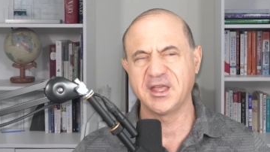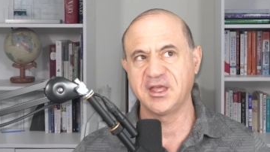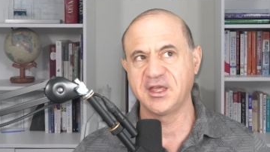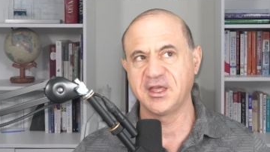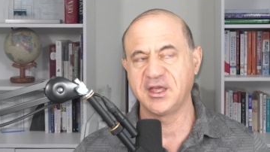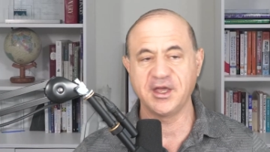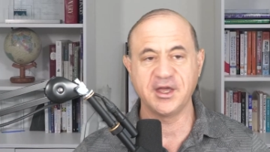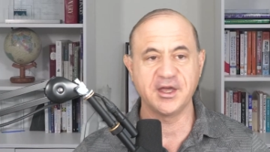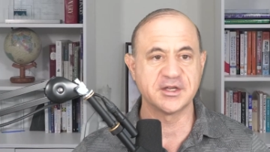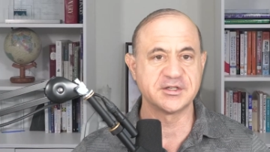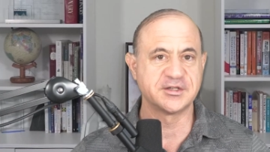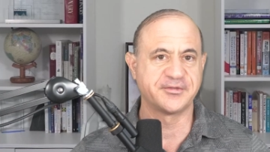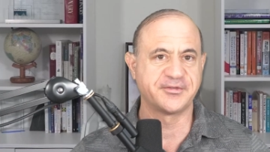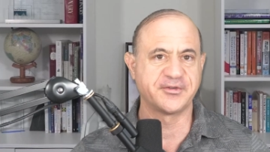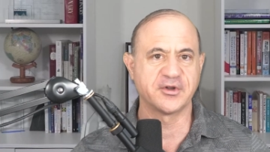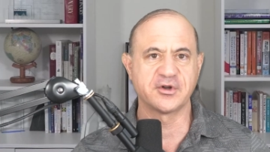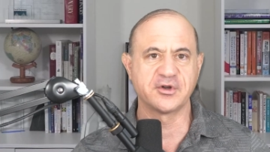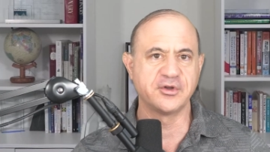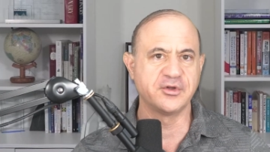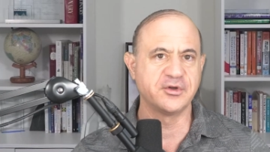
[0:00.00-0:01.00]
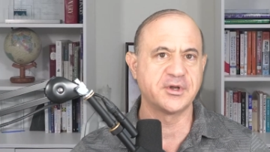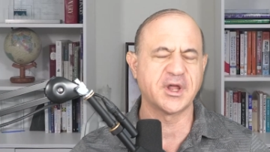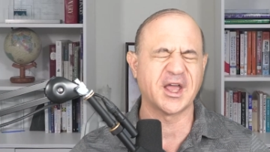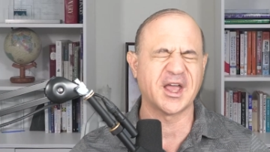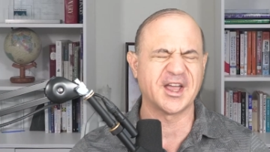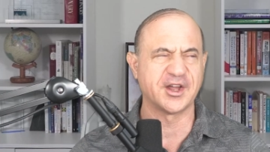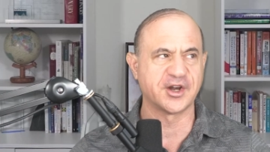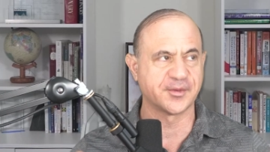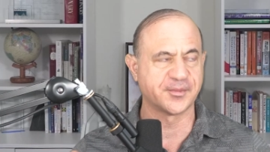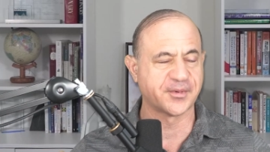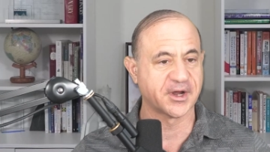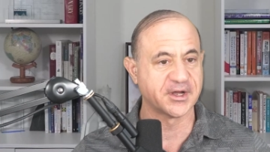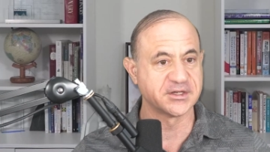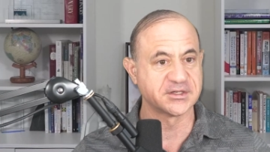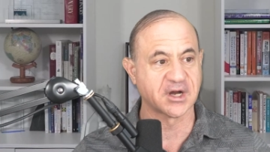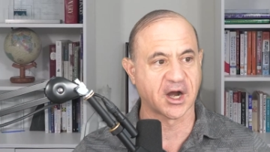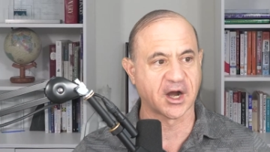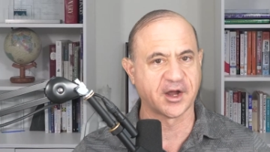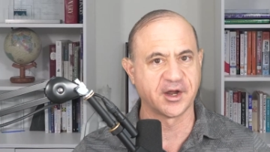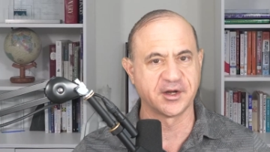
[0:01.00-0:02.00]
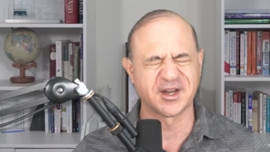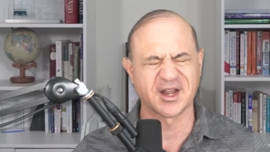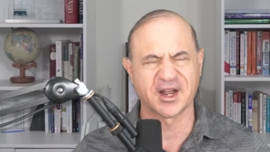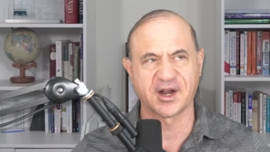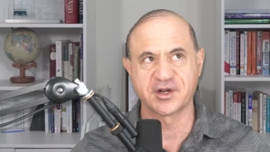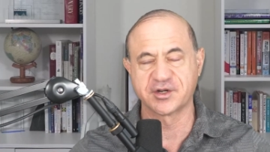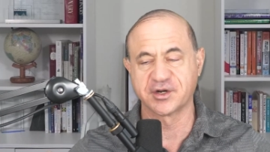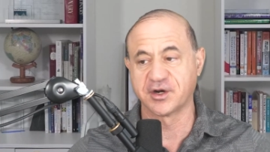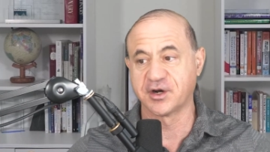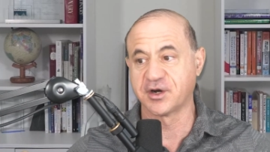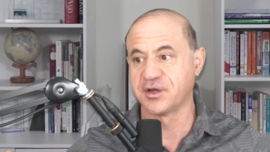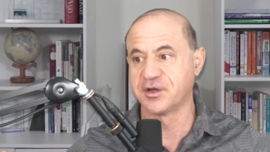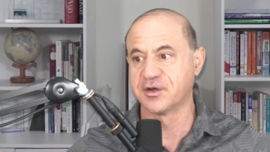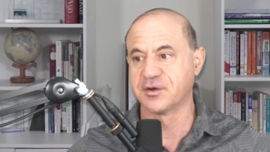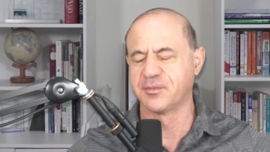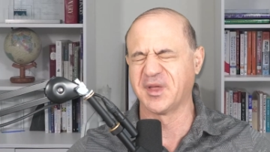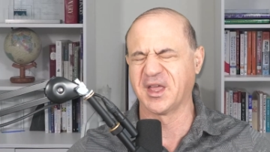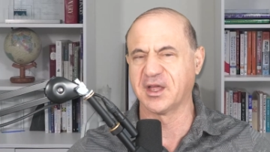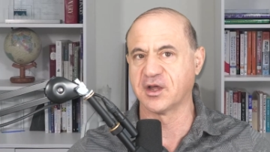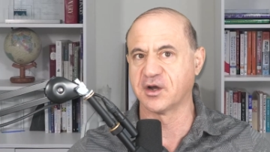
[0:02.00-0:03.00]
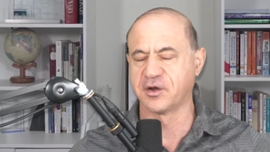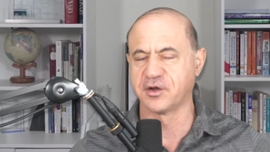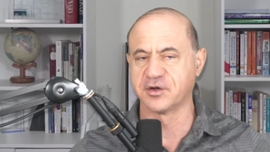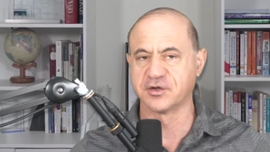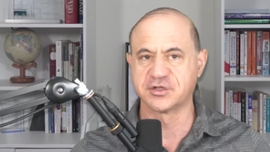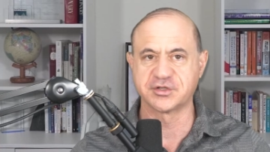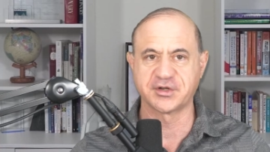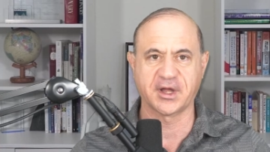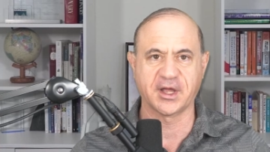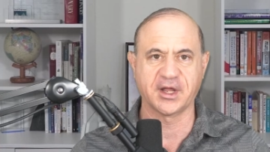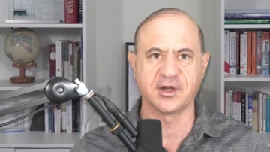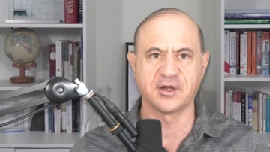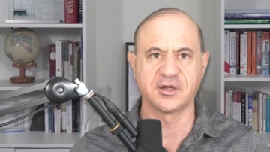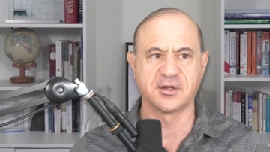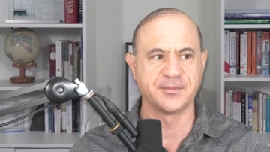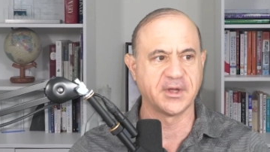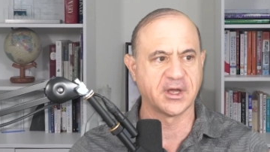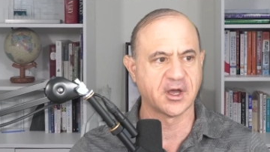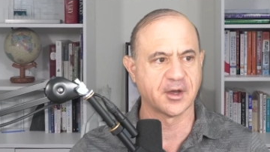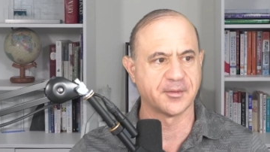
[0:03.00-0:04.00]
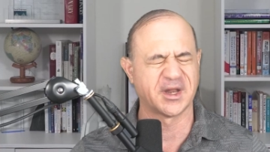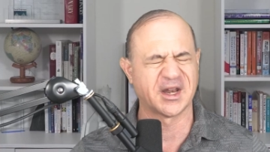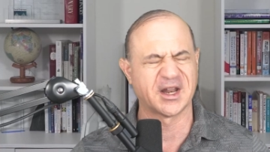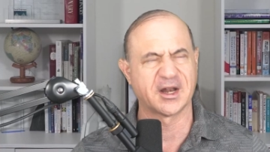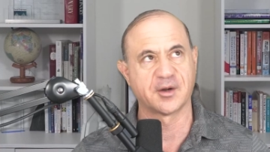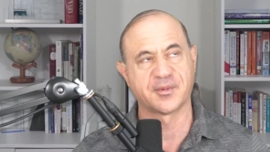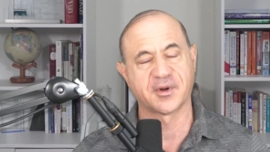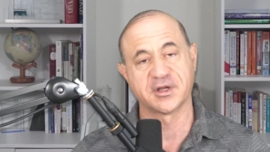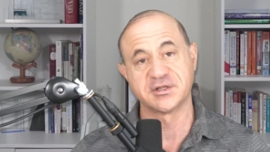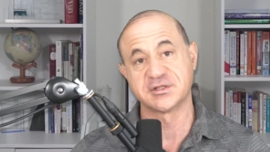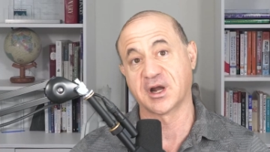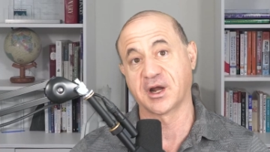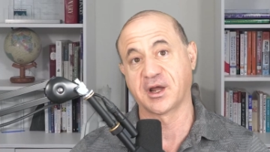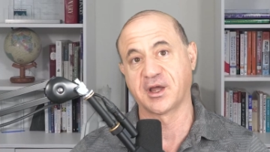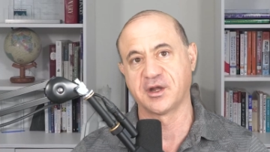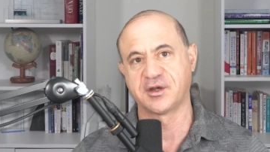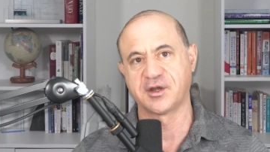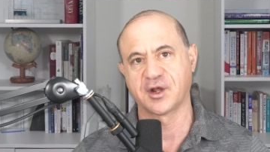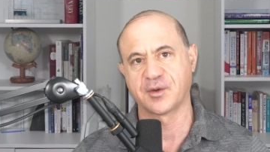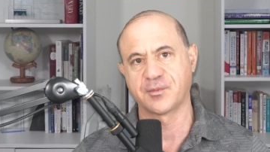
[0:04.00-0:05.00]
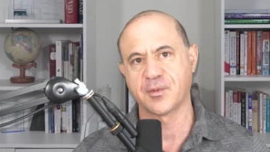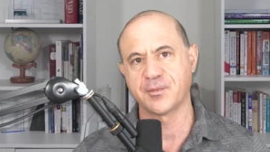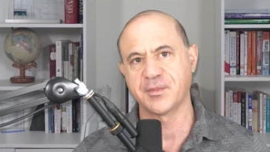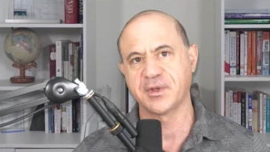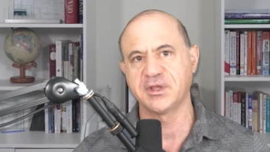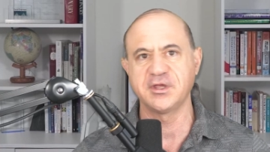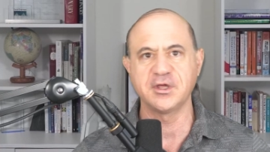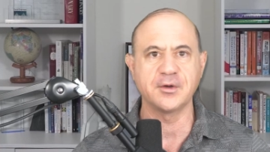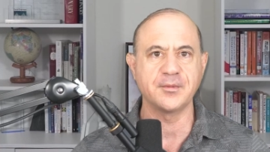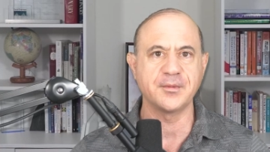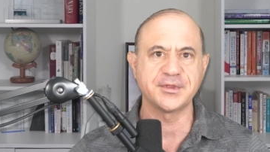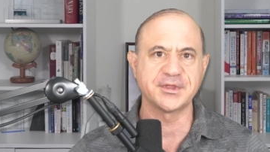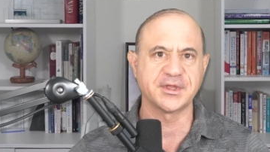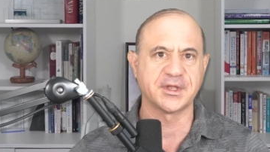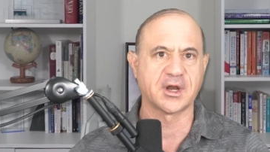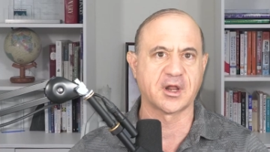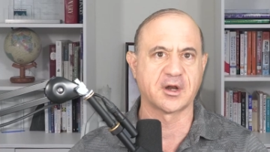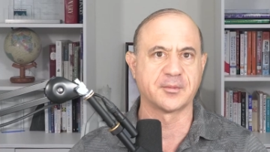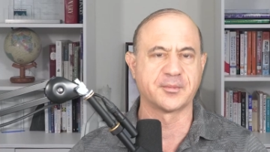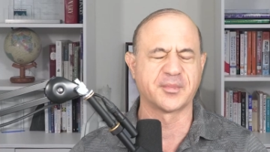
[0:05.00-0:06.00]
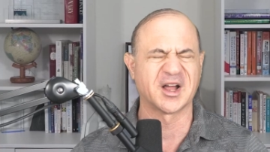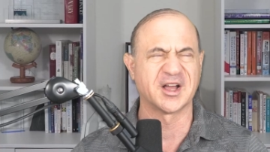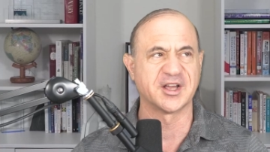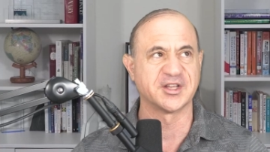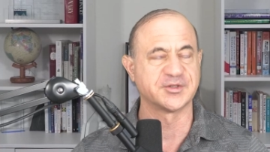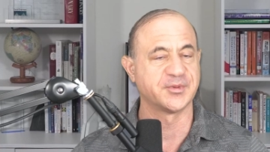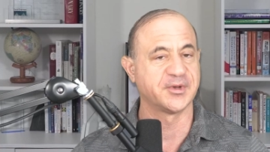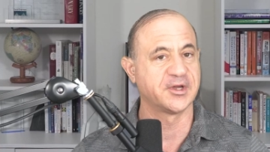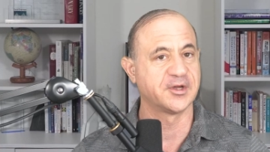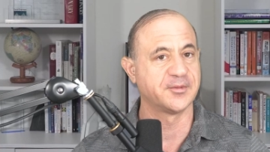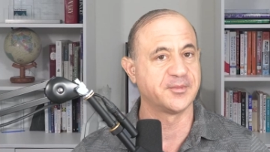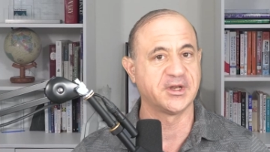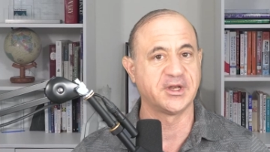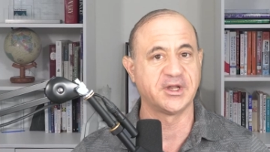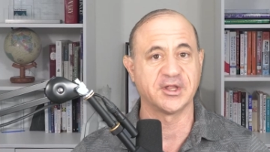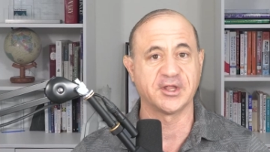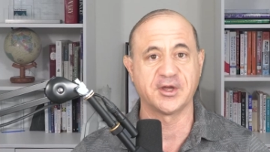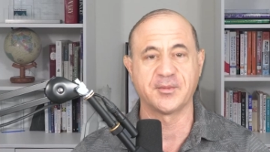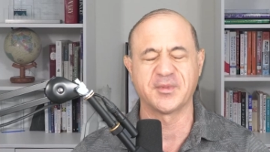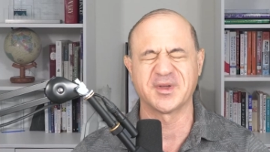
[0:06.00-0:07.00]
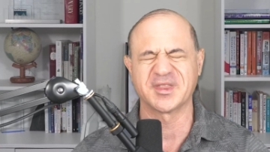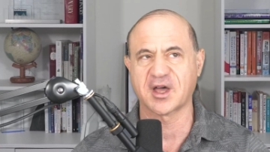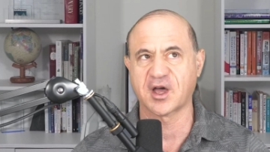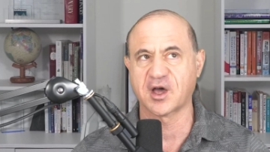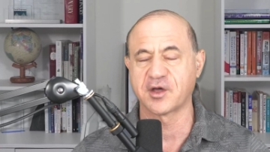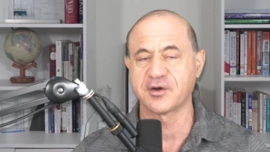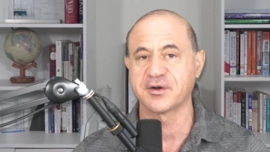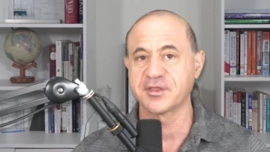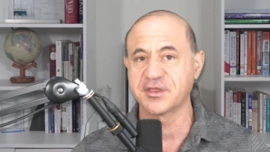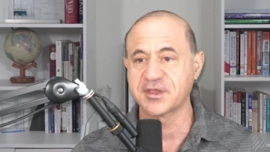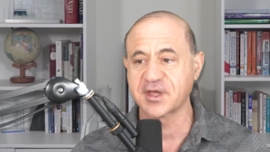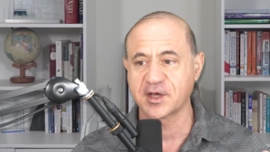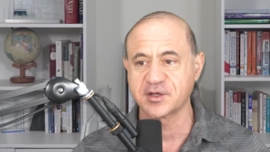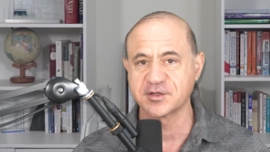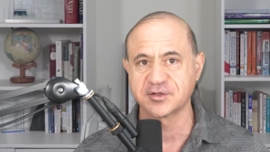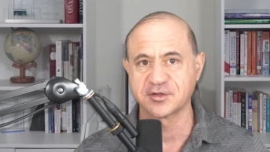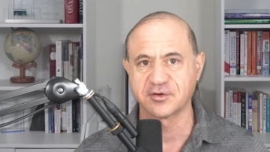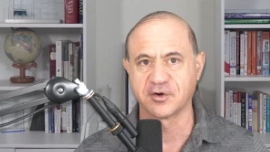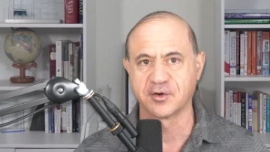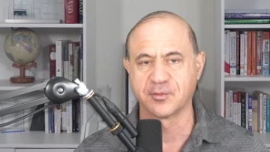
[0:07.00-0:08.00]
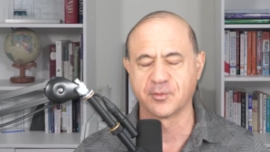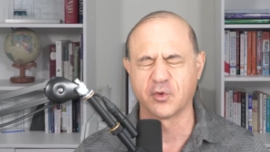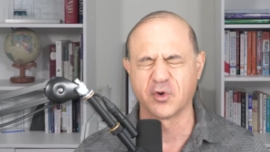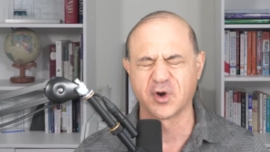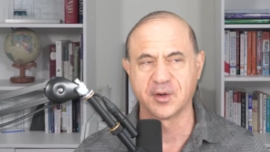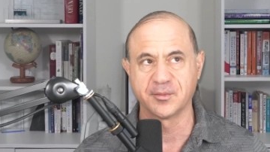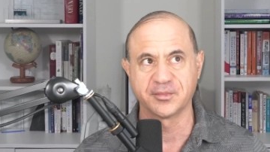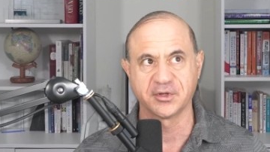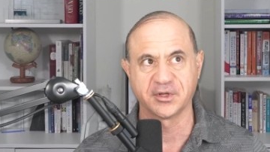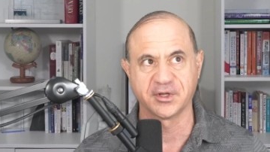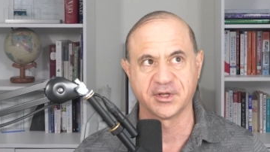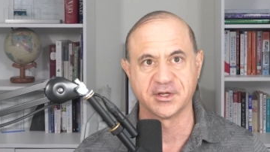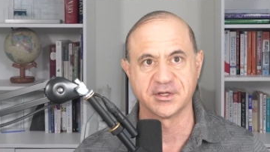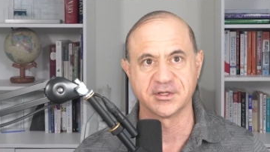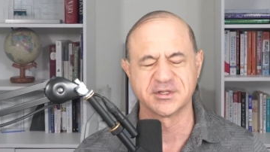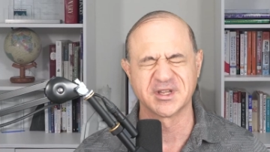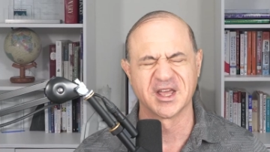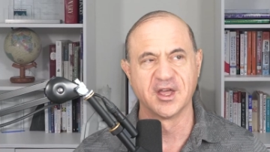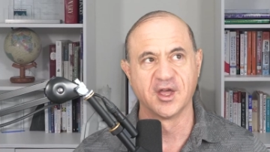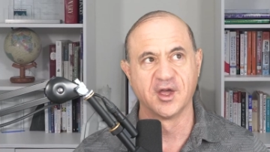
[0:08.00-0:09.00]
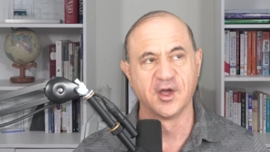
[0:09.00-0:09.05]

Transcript: key is, if you're new to enterprise architecture, or you're training to become an enterprise architect, when we deal with an enterprise, we could be dealing with 100,000 or more employees.